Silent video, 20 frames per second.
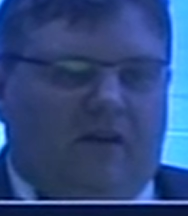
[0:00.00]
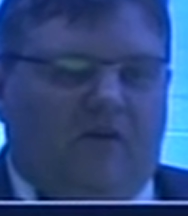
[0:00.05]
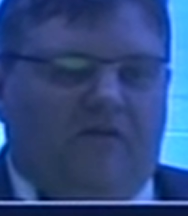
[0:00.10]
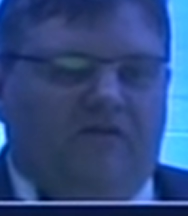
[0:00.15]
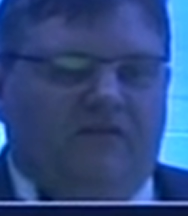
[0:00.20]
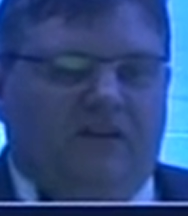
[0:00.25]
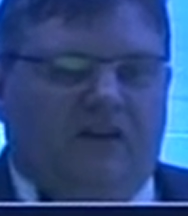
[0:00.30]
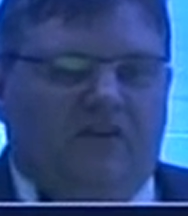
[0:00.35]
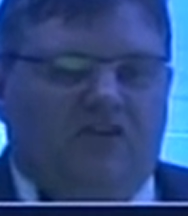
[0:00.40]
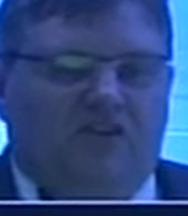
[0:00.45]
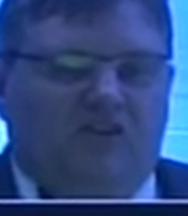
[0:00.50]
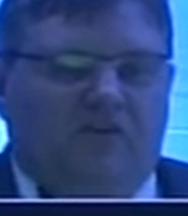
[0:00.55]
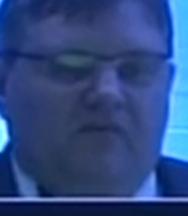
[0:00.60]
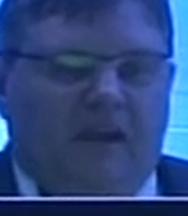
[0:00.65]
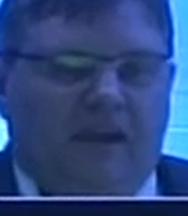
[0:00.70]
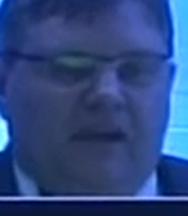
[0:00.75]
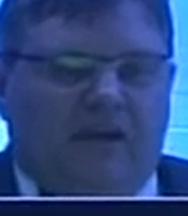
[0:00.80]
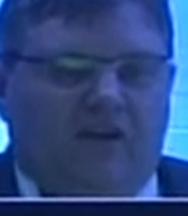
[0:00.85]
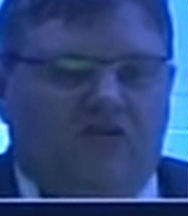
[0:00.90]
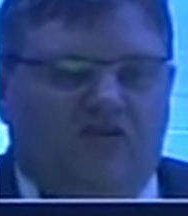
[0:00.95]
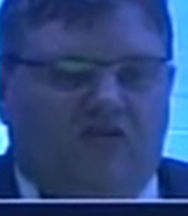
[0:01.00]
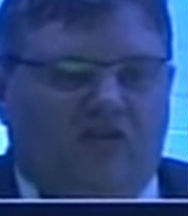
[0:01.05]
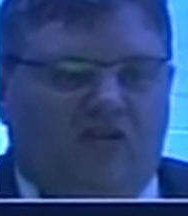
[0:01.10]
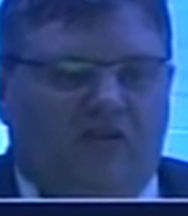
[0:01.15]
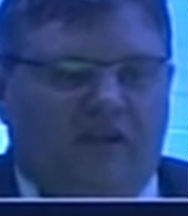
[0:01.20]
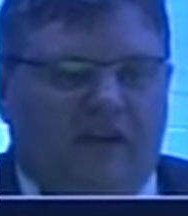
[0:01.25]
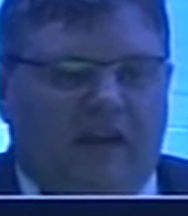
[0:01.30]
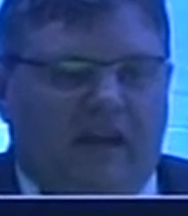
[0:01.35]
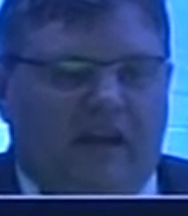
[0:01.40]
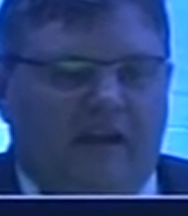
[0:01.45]
of such a
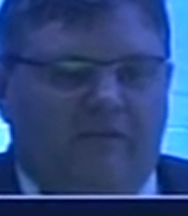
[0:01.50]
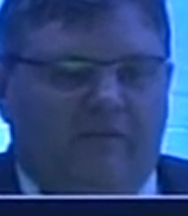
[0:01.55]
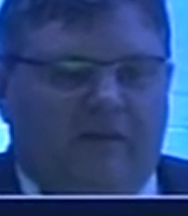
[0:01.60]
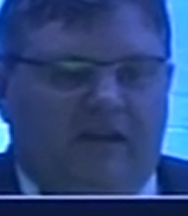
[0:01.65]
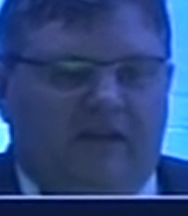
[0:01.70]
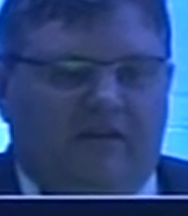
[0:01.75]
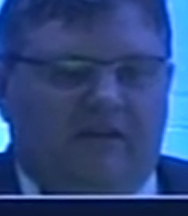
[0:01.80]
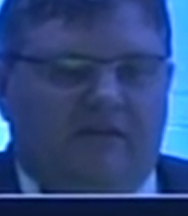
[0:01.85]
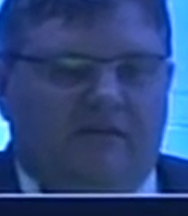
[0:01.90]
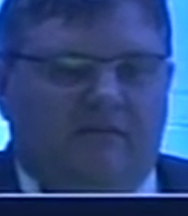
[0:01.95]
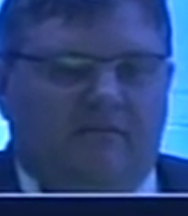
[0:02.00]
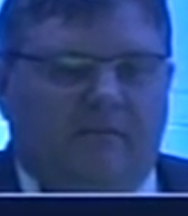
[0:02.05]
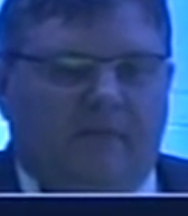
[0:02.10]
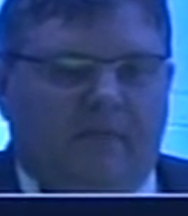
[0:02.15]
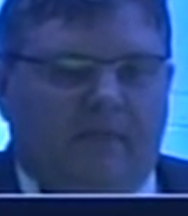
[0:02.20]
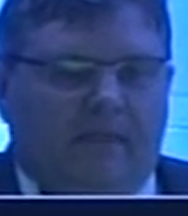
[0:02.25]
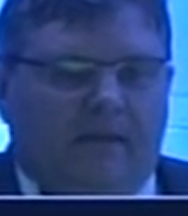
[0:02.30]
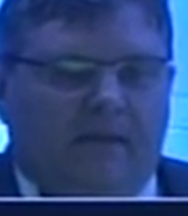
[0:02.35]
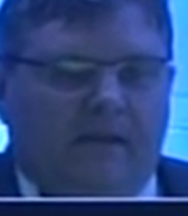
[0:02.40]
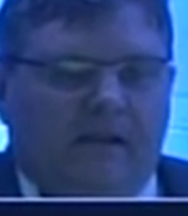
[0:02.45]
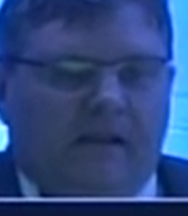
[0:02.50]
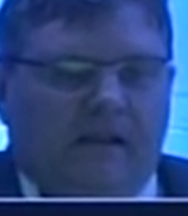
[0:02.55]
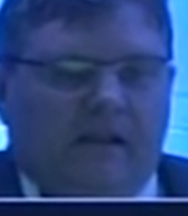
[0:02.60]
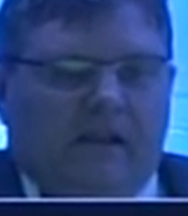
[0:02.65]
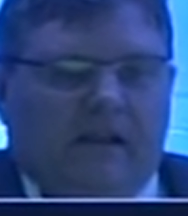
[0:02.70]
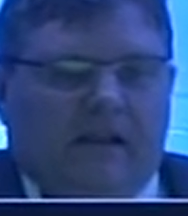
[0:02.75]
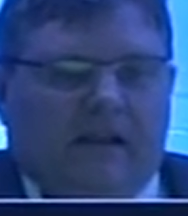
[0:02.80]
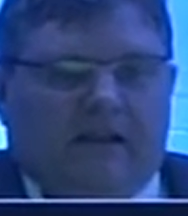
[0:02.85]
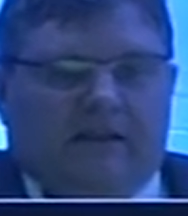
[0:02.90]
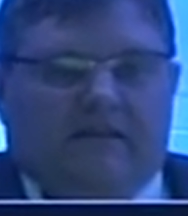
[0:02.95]
mechatronic element?
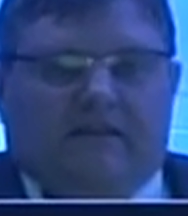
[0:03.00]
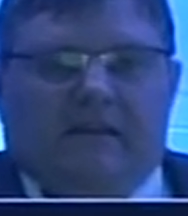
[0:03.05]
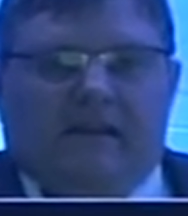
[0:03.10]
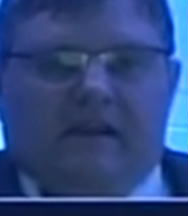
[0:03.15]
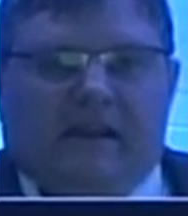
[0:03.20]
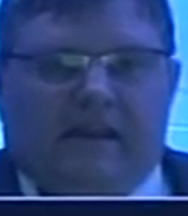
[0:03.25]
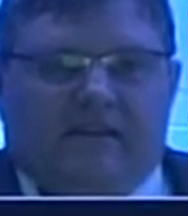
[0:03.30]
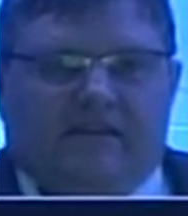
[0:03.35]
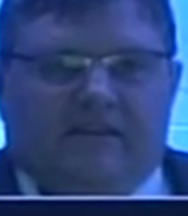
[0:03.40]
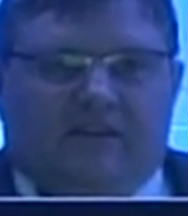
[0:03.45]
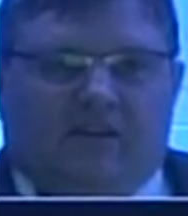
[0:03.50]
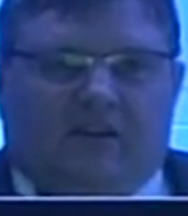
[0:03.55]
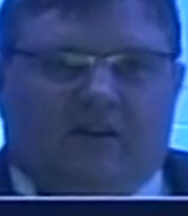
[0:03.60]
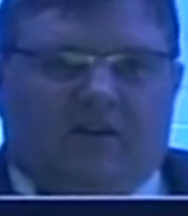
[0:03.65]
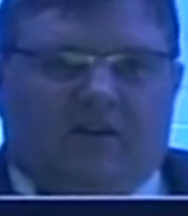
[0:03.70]
It's